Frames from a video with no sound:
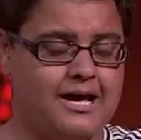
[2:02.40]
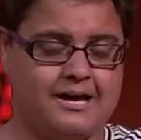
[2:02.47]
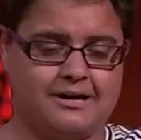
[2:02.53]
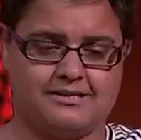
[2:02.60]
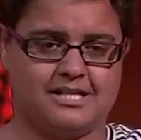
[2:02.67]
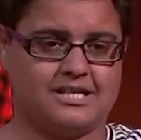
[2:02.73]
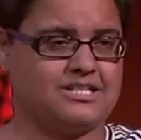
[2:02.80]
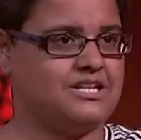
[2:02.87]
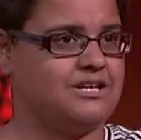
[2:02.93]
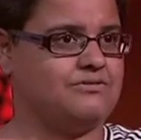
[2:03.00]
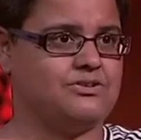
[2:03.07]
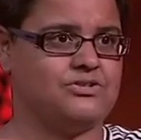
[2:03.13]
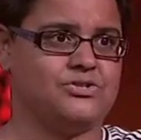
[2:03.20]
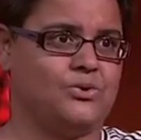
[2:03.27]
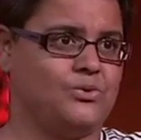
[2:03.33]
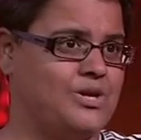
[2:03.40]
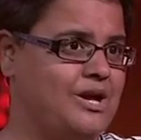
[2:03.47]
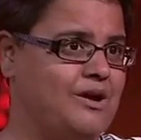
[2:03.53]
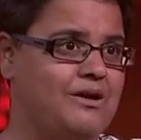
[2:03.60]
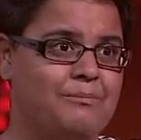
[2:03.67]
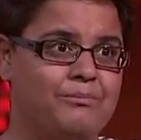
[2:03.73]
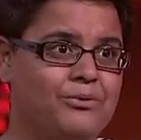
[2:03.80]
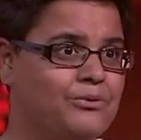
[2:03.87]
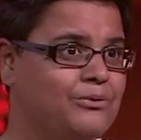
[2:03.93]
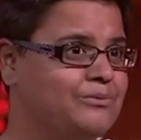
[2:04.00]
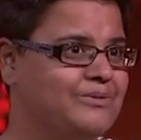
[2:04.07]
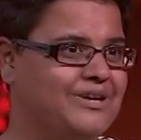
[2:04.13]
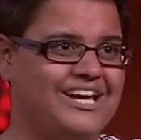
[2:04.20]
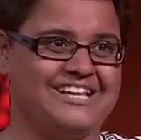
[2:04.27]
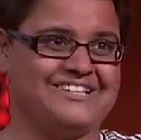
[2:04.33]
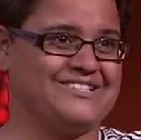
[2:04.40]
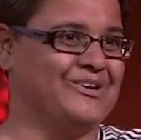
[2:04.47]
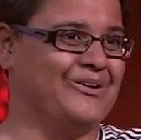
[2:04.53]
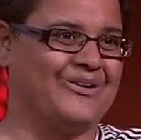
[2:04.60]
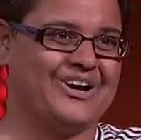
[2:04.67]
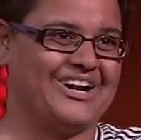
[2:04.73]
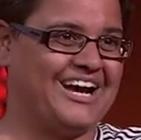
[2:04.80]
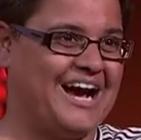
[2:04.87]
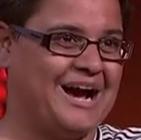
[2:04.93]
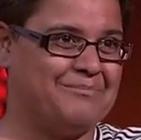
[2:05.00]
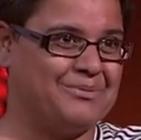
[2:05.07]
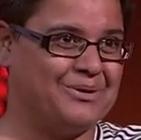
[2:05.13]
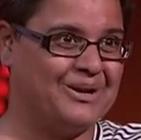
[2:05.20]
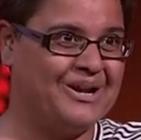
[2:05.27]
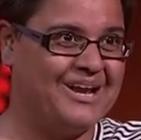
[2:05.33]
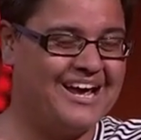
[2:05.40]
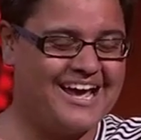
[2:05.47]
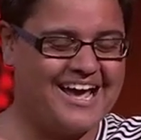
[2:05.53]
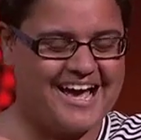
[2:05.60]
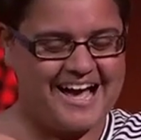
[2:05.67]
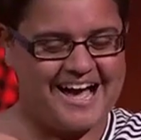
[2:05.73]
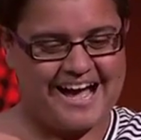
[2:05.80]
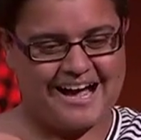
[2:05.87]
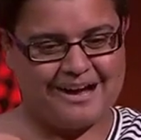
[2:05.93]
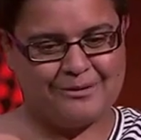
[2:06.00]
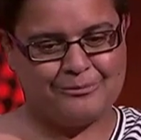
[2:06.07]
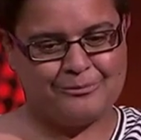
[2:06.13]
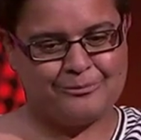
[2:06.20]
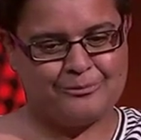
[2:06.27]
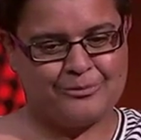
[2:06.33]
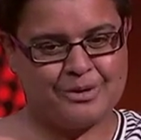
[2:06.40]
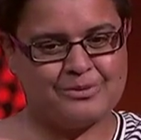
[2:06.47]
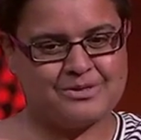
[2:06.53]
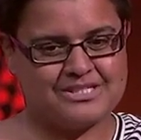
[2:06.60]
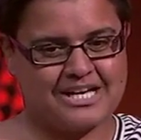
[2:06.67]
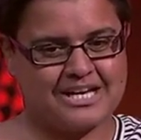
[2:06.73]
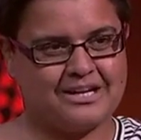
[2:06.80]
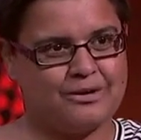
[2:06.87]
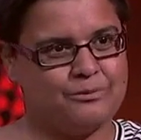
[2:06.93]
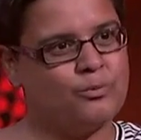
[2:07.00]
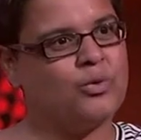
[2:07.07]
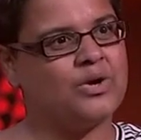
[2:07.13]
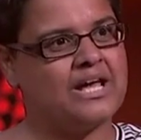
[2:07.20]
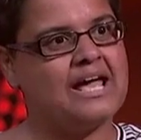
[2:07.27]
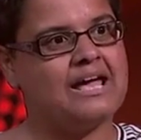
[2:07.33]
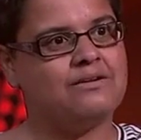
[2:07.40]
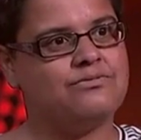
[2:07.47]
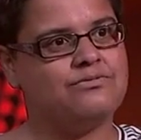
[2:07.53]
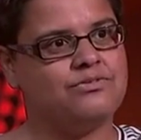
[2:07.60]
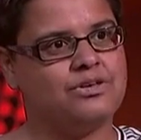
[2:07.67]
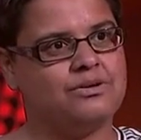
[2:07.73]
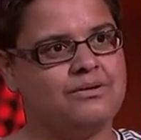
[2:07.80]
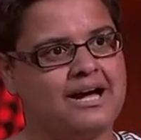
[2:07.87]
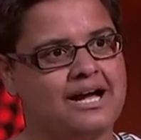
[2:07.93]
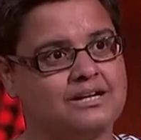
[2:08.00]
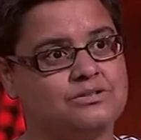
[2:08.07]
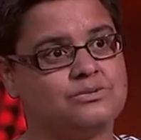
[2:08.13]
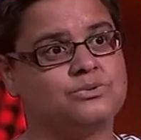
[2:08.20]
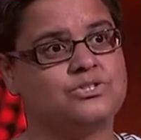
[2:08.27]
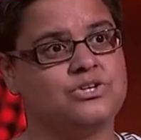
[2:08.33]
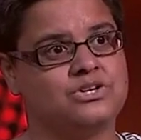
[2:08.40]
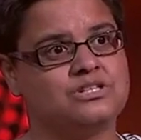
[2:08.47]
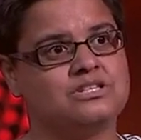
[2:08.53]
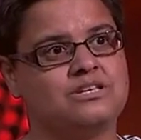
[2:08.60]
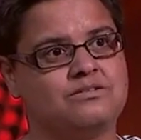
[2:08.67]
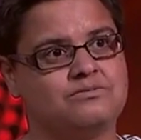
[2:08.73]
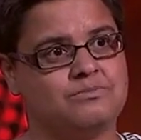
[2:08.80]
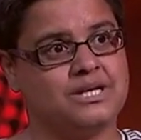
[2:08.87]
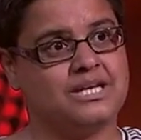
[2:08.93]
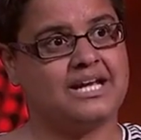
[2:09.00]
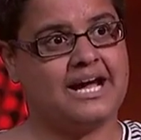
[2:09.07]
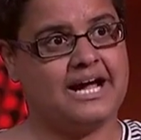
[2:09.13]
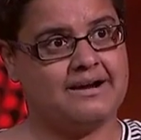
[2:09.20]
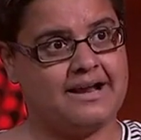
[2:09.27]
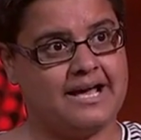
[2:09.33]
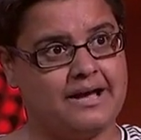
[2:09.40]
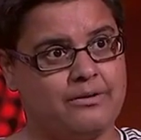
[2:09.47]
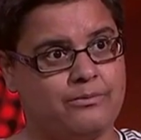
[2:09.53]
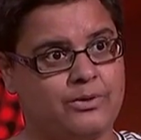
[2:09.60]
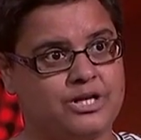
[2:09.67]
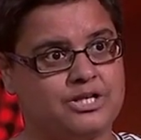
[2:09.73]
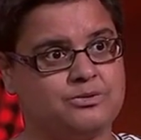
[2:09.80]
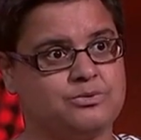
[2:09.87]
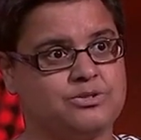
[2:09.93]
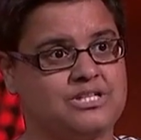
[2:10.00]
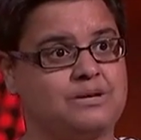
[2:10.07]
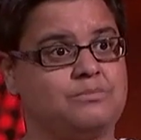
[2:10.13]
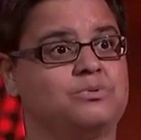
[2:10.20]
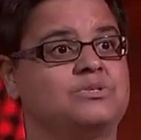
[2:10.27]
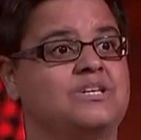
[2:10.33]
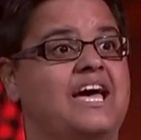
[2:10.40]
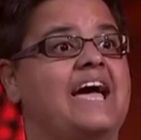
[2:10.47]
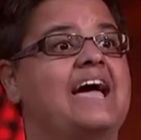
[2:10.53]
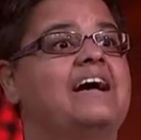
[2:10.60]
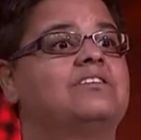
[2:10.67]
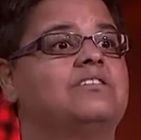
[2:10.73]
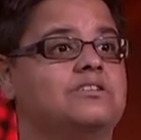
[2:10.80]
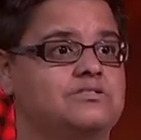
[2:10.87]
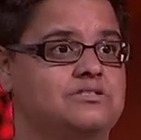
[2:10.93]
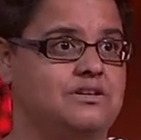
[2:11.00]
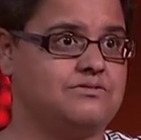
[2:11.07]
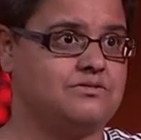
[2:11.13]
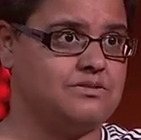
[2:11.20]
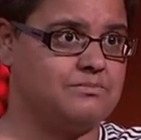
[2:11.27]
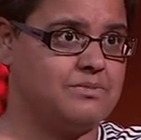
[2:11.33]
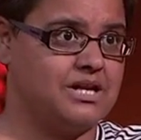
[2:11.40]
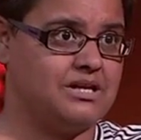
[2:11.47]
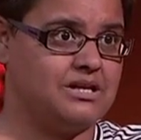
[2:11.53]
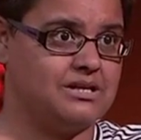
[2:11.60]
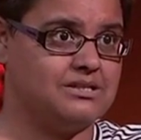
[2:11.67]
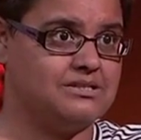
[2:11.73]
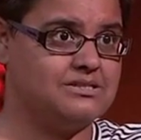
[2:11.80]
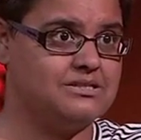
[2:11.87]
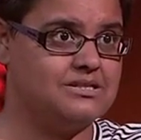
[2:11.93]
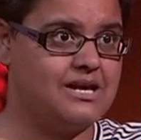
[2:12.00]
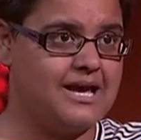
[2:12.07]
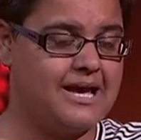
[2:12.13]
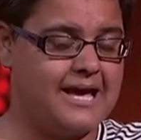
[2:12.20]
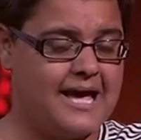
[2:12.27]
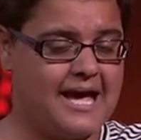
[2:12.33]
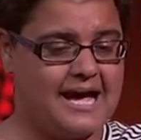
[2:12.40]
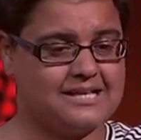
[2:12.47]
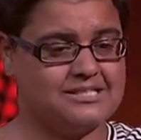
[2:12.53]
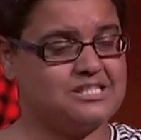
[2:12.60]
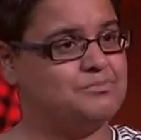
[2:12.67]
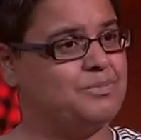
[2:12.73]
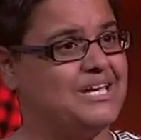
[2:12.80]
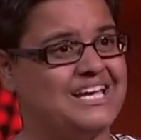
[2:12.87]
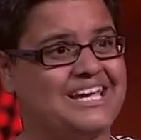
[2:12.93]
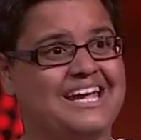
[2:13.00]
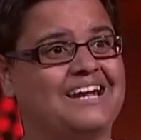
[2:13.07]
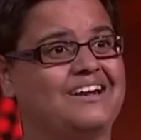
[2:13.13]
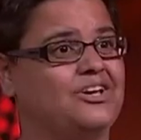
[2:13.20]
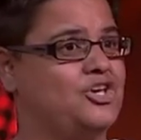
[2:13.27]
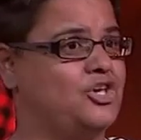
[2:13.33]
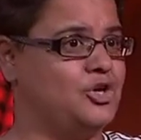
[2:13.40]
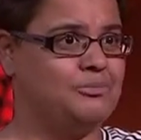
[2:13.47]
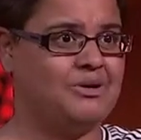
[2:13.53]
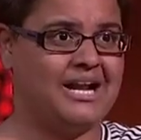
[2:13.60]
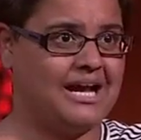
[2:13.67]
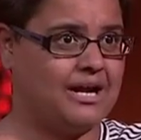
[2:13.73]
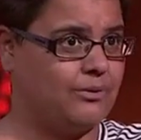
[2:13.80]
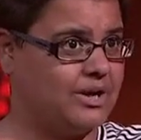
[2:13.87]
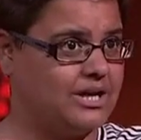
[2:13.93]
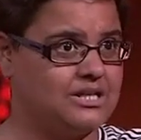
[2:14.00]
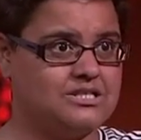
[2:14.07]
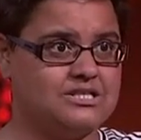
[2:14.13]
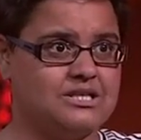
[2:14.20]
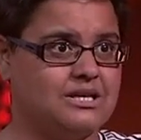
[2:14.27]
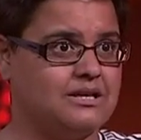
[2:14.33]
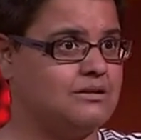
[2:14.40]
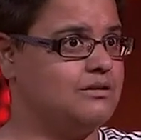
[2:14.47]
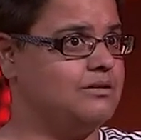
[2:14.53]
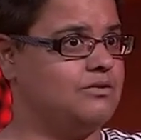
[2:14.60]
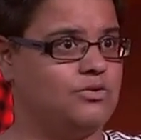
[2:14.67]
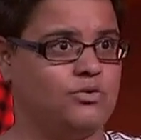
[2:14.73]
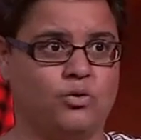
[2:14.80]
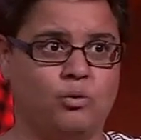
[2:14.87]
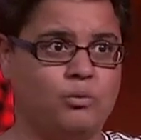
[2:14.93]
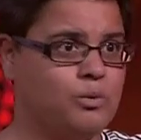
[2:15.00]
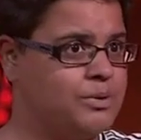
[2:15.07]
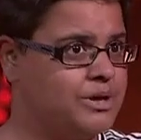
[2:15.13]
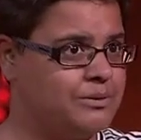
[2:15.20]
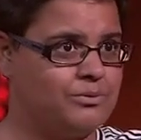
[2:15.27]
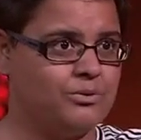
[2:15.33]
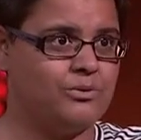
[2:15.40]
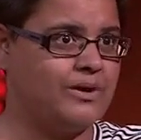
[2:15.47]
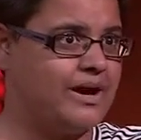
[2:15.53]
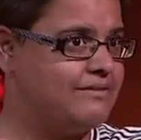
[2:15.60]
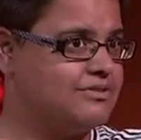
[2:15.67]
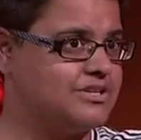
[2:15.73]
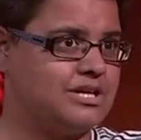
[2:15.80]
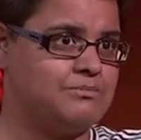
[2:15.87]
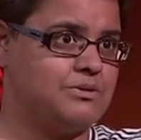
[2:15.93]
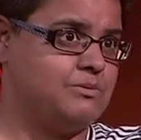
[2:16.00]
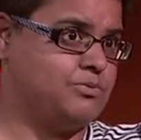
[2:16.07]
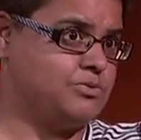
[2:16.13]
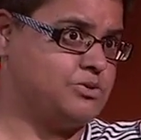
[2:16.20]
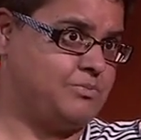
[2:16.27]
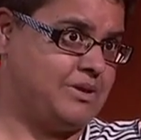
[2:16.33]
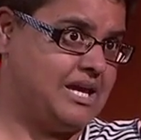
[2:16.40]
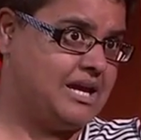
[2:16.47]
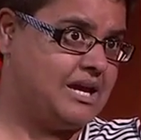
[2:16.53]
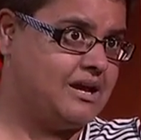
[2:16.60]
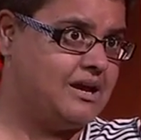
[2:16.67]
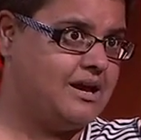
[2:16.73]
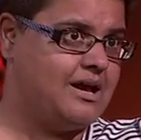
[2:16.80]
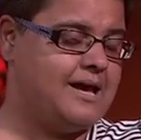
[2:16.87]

Essentially, if it's not neoliberal, it's not going to happen. We were saying, you know, what if you had an alternative media outlet which was able to air those different opinions and speak in a human language that normal people, everyday people speak,